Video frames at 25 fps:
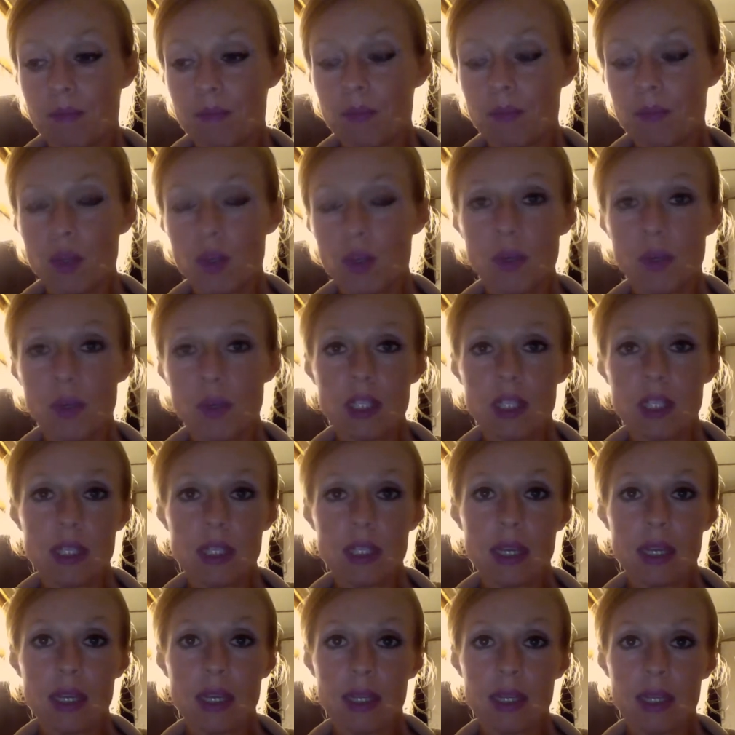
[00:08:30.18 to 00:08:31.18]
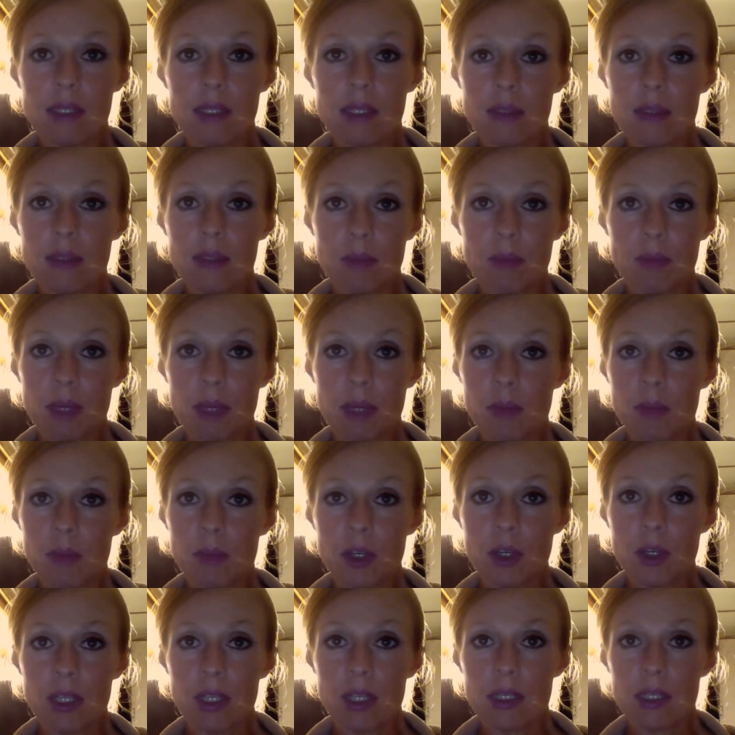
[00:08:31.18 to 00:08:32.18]
pre-printed lines on
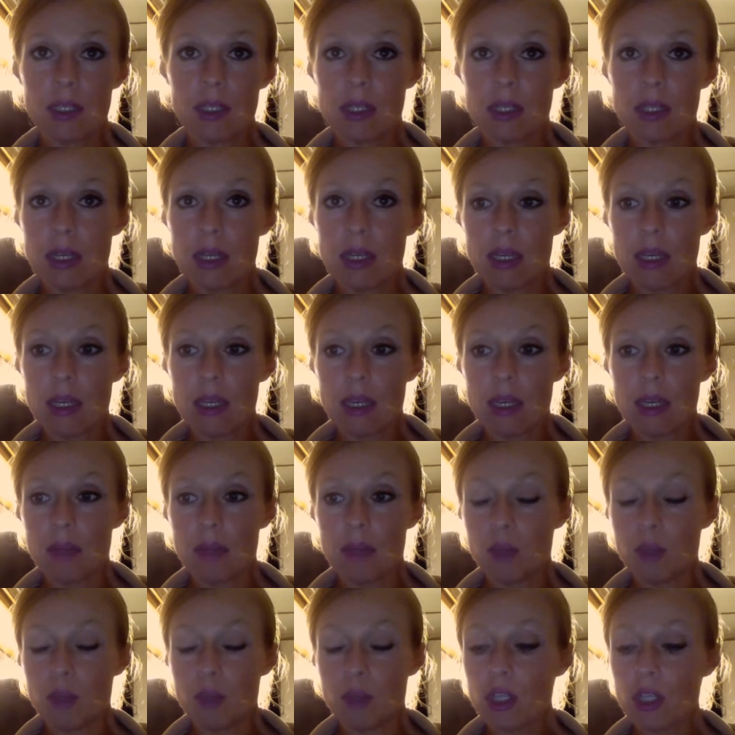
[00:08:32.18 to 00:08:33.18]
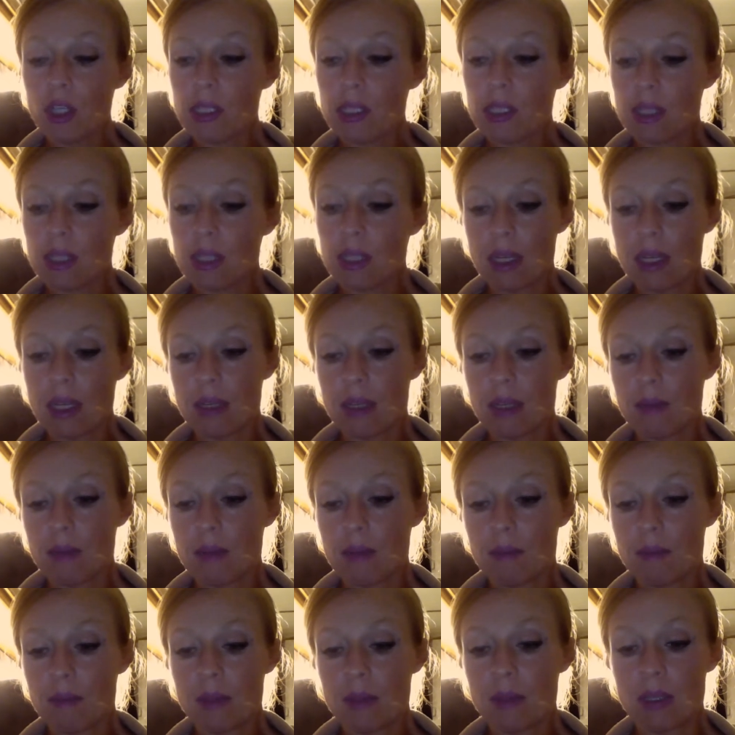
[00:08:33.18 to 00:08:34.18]
paper and books,
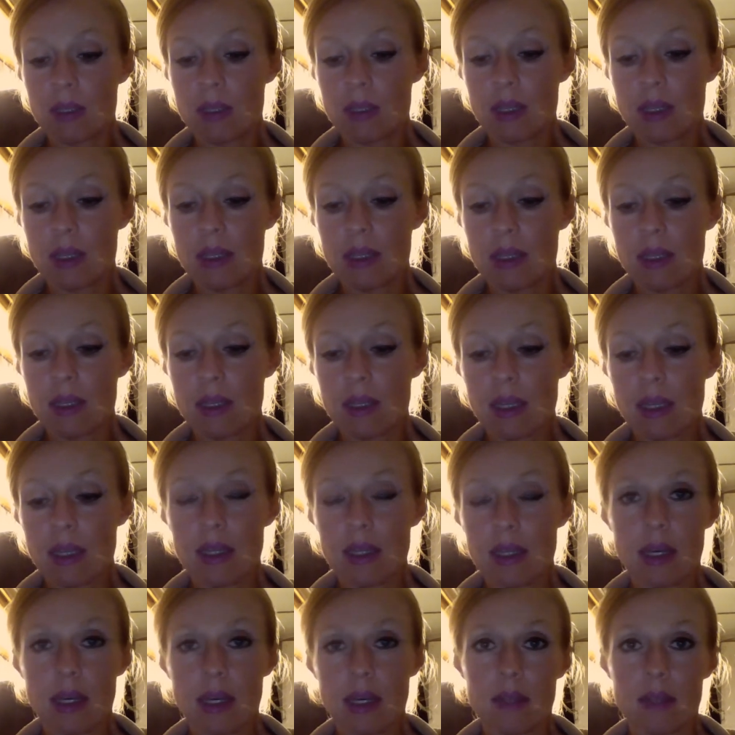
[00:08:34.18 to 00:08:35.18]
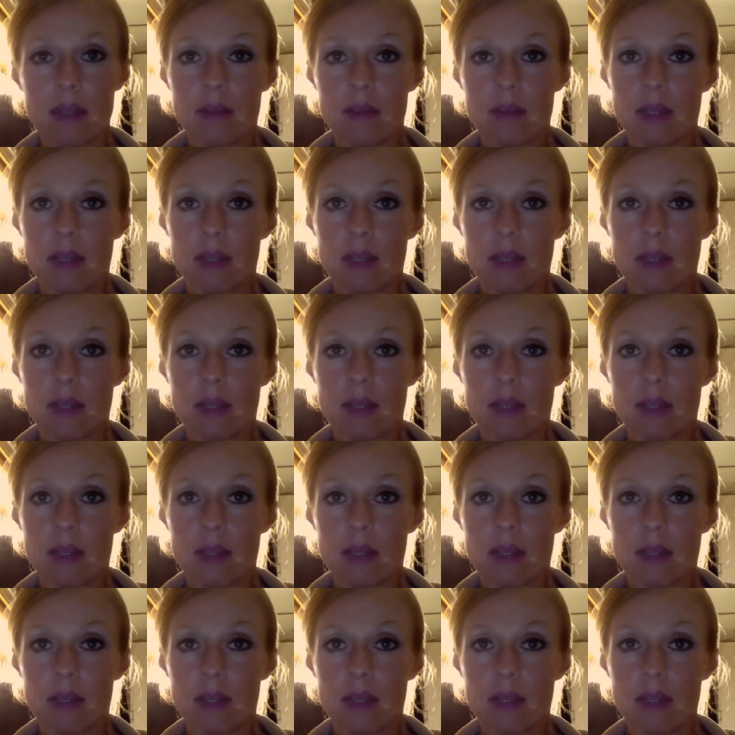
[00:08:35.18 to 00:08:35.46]
then get that.